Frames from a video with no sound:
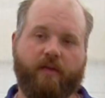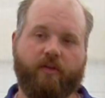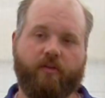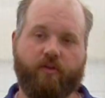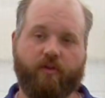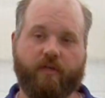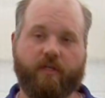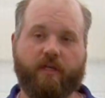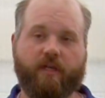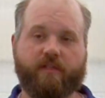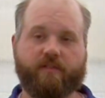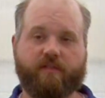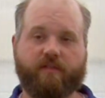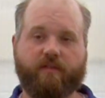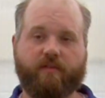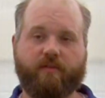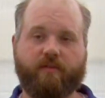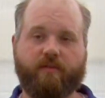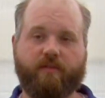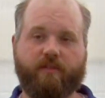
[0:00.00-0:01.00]
You can
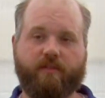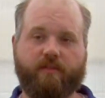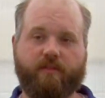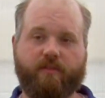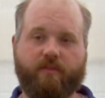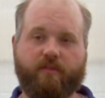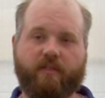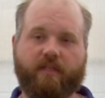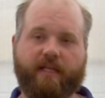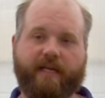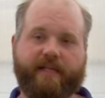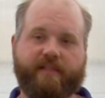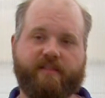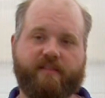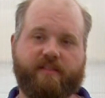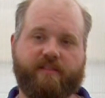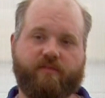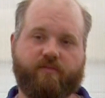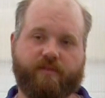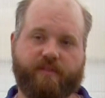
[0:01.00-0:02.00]
also utilize
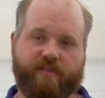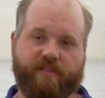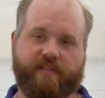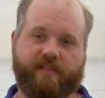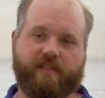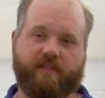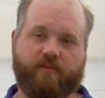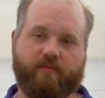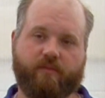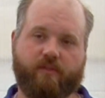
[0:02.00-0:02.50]
these resistant